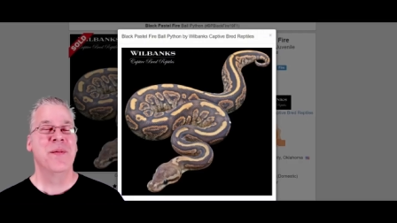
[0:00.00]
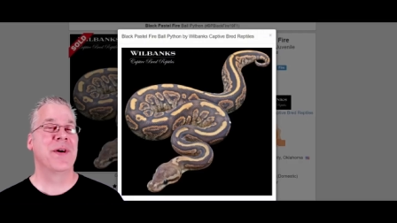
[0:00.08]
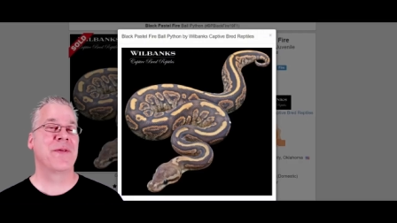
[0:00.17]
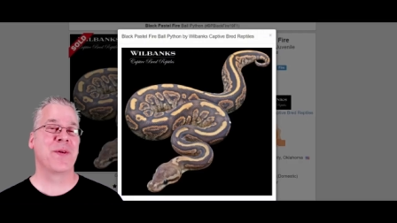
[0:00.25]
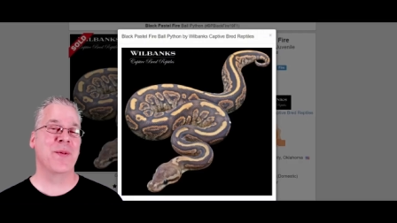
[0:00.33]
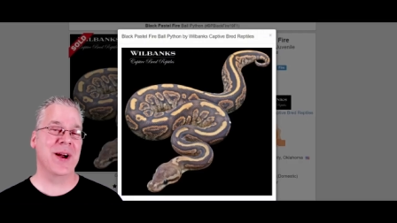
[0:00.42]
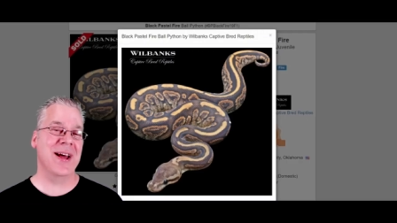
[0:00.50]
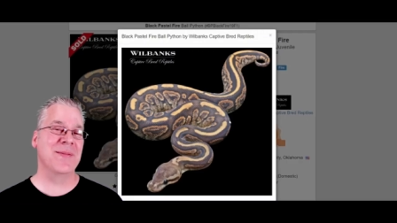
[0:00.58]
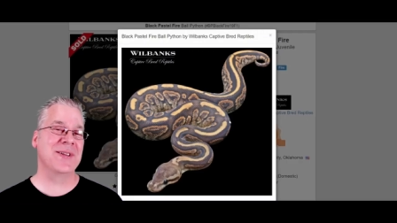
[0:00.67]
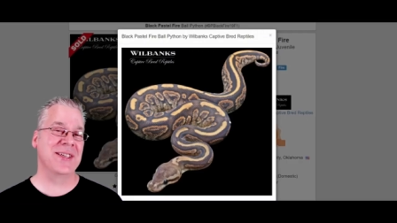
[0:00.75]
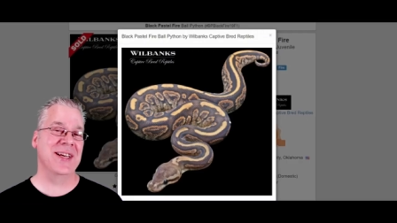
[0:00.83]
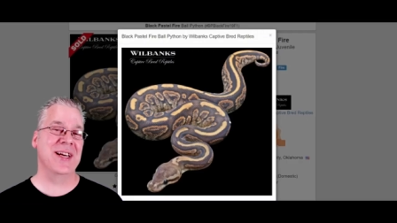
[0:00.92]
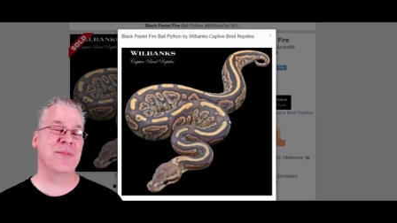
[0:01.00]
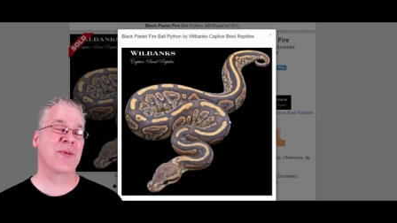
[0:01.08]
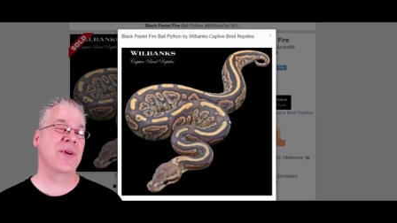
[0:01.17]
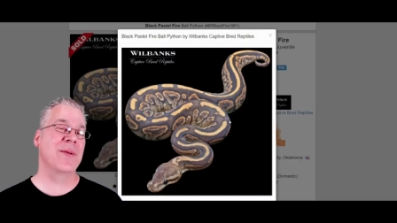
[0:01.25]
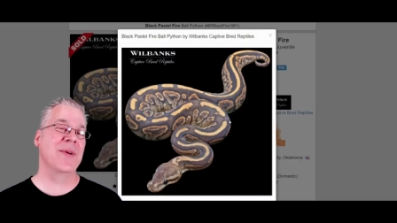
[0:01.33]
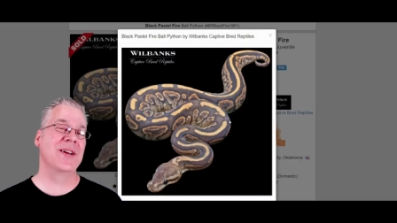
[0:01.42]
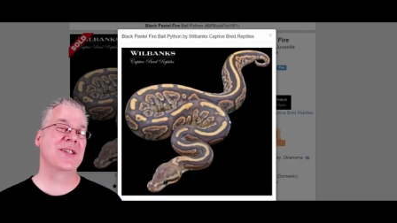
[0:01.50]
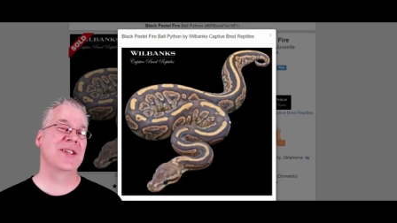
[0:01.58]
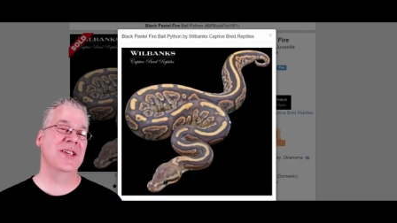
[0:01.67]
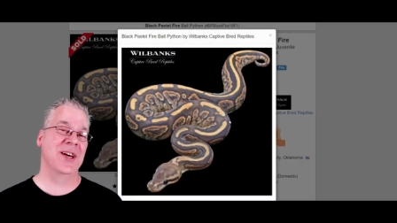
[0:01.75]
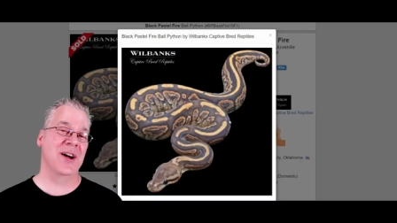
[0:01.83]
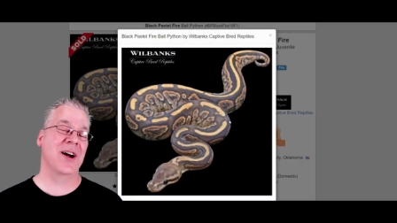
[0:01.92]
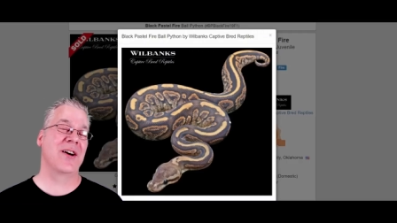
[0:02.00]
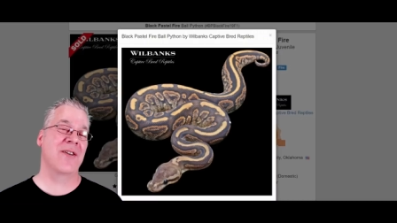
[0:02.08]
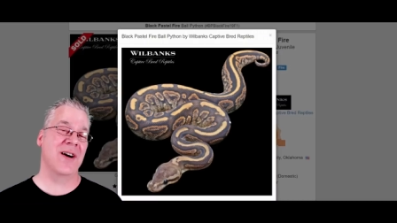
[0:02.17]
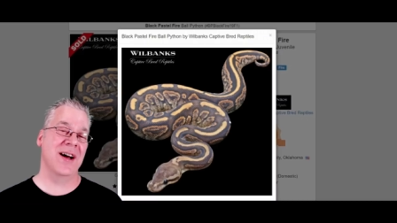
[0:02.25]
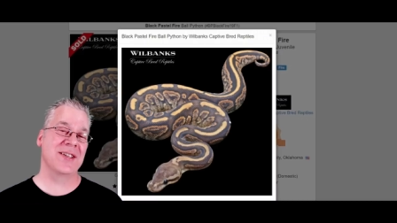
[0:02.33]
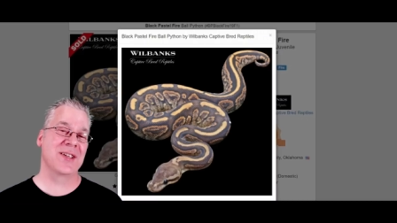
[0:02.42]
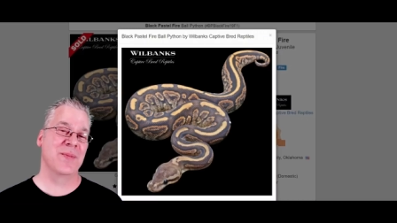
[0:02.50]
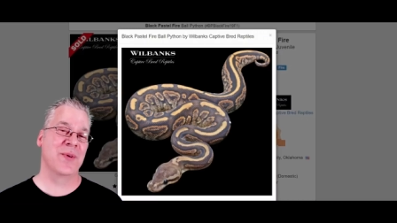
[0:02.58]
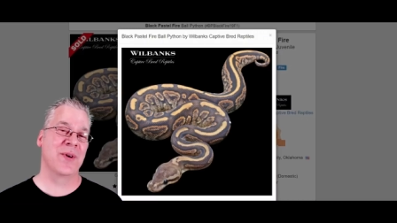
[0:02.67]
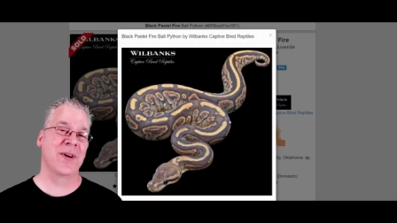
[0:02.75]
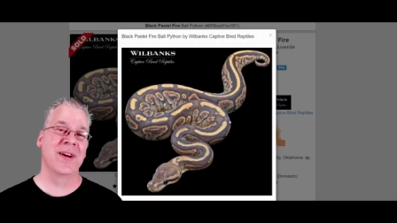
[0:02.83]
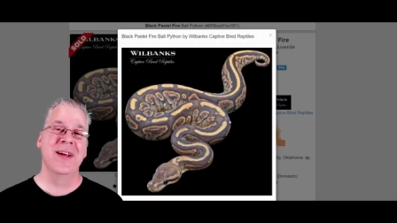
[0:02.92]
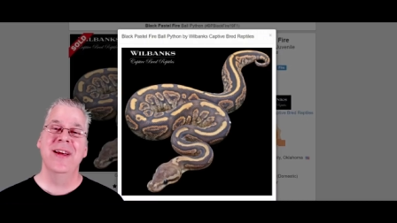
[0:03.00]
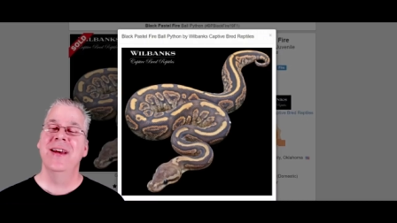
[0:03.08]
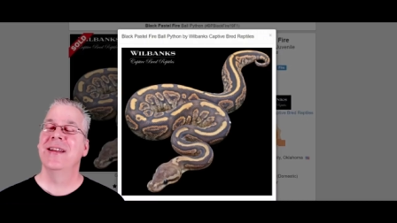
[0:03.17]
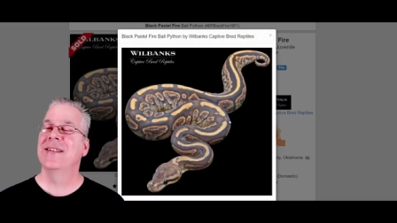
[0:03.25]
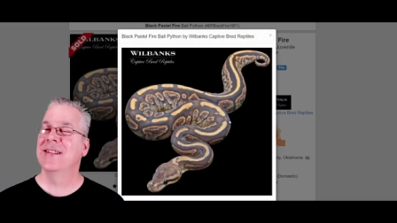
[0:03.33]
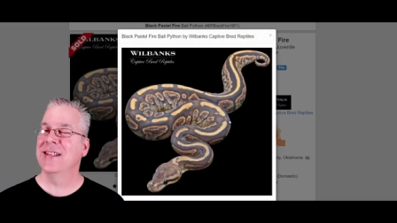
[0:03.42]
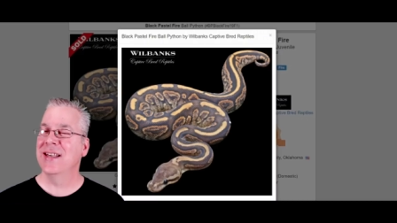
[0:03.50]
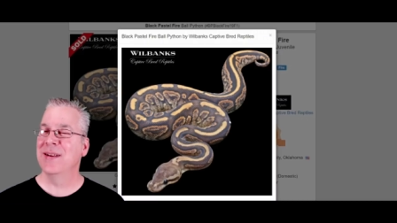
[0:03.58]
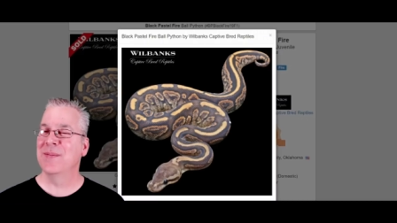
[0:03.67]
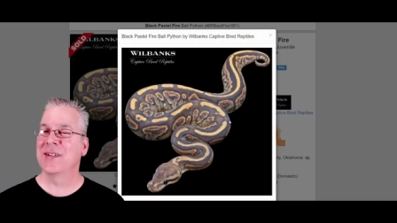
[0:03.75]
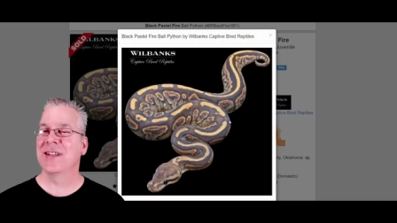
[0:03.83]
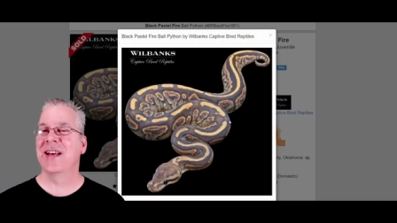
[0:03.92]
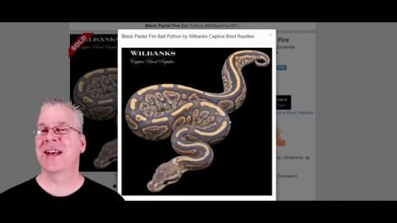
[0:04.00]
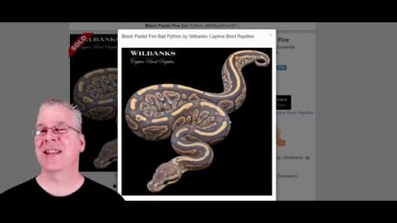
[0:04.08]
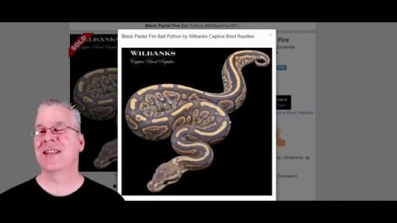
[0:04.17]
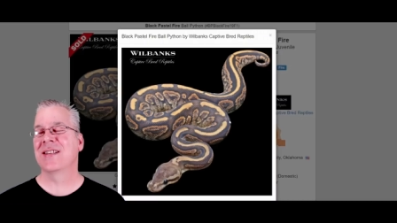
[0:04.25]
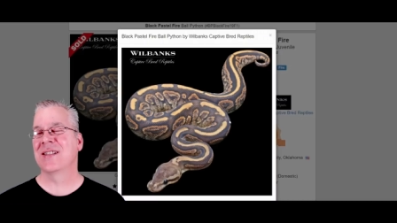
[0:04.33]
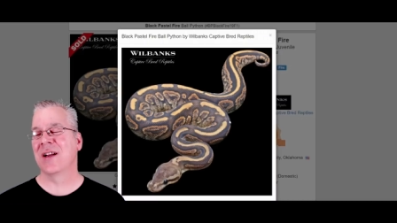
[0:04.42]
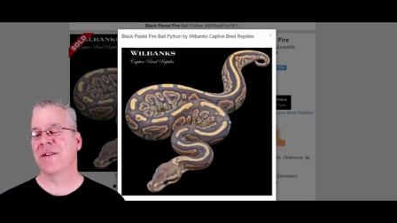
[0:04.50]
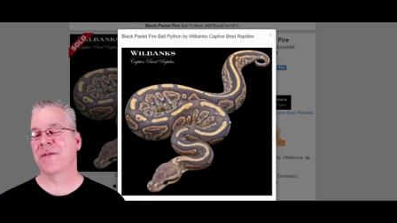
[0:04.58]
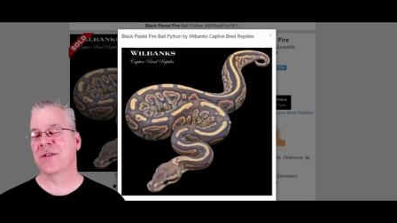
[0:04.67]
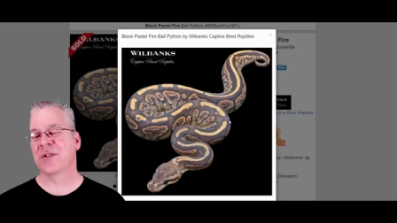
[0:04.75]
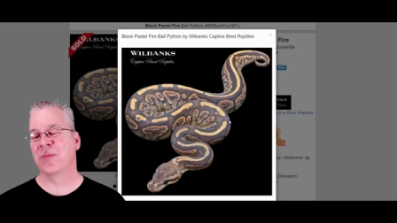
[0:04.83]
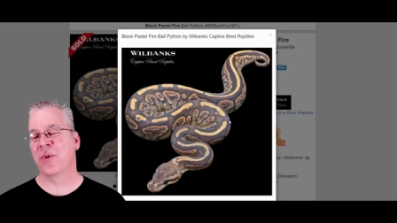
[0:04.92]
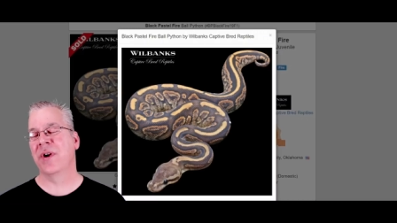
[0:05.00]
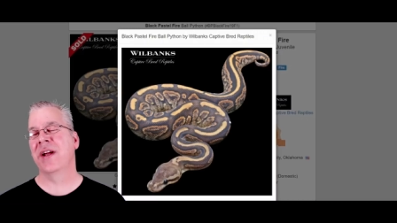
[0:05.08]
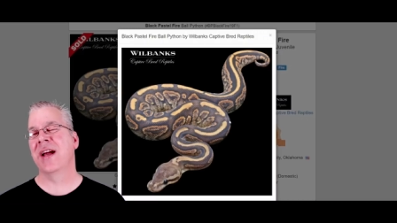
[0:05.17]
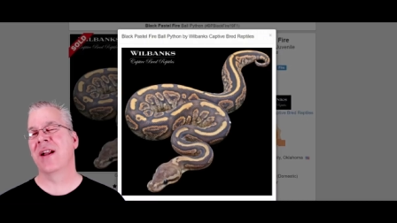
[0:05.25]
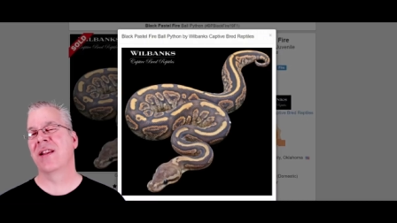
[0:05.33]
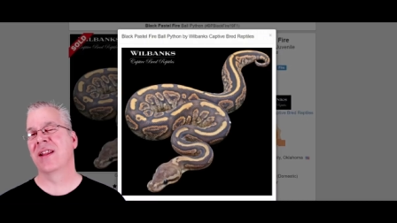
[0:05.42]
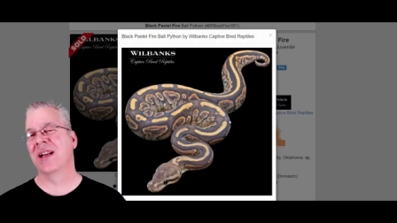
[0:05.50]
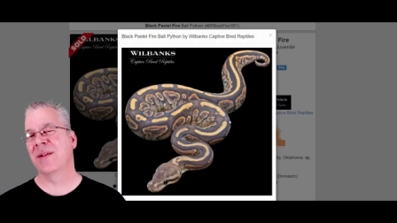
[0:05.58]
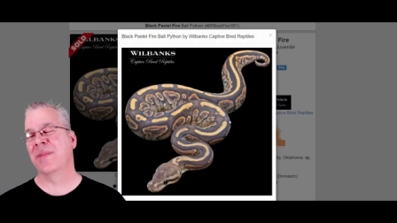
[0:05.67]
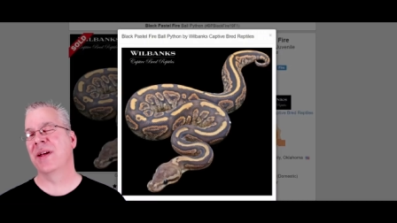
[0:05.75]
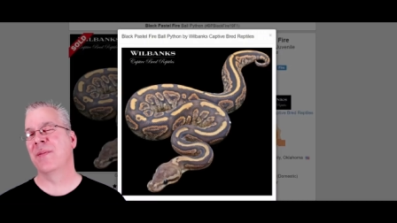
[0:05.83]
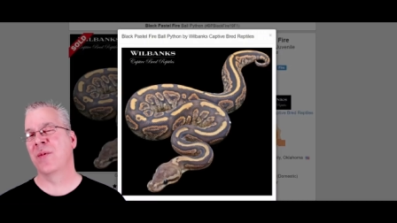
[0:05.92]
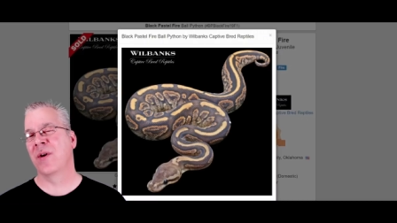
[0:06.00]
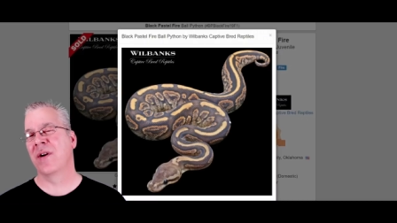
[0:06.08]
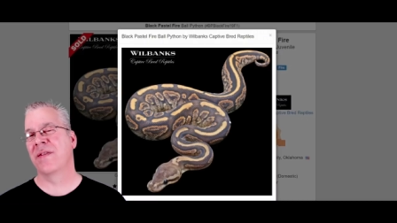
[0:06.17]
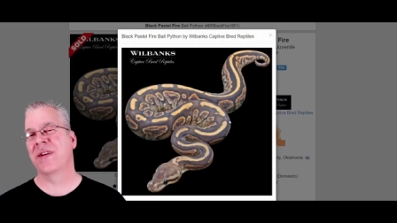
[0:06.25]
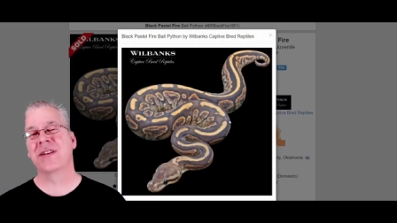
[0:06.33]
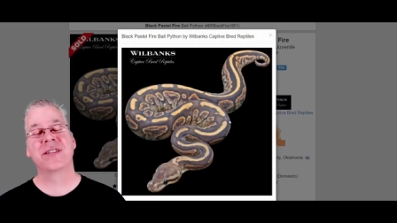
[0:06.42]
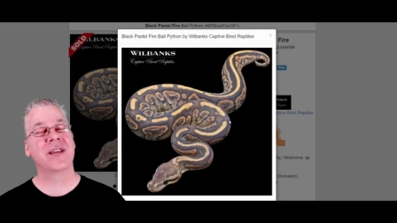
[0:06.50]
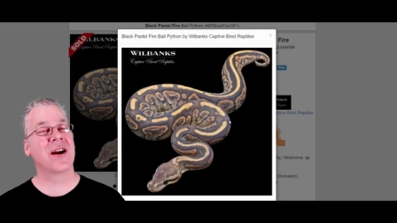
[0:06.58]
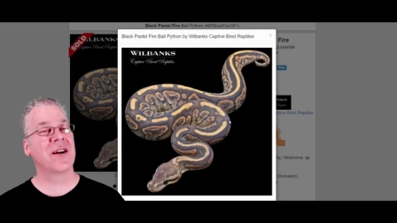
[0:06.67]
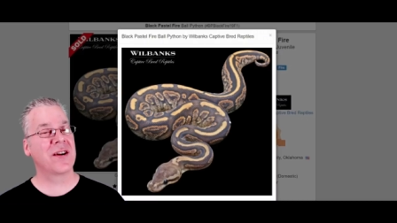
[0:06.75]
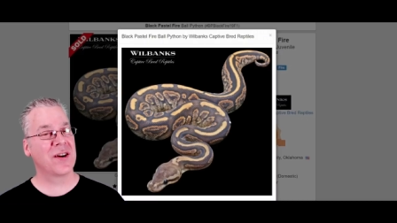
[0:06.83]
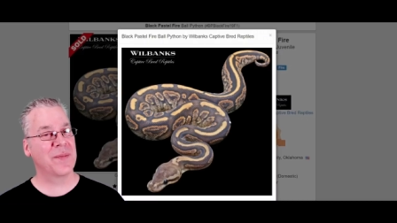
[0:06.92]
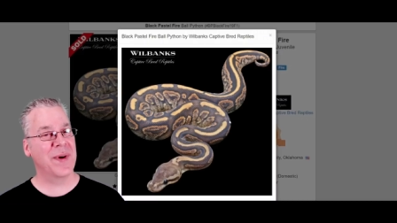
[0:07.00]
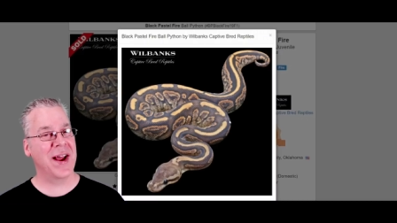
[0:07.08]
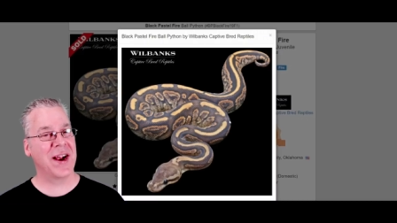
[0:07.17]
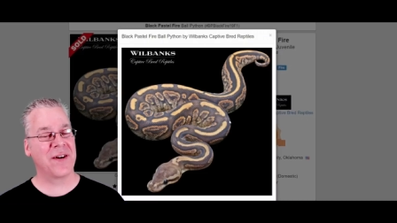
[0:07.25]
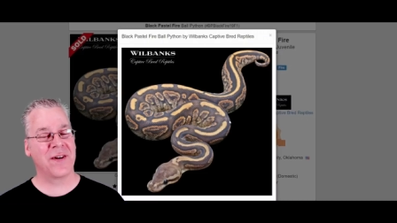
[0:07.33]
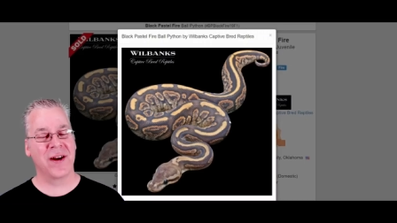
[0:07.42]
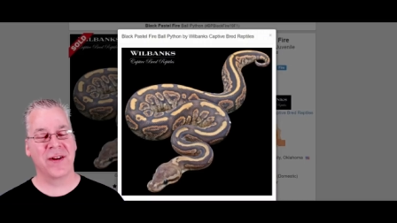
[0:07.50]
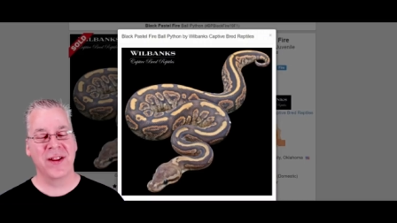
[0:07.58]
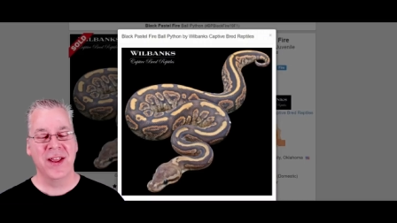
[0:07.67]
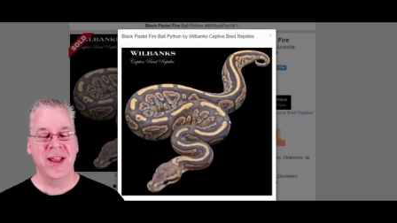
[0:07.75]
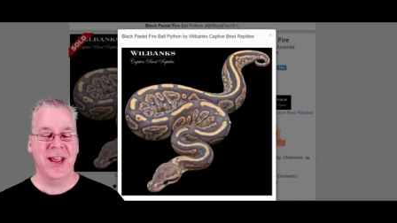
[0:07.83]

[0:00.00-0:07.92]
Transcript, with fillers: But from what I'm seeing, pretty much much, you know, across the board, it seems like the sulfur is bringing out a little bit more of a darker background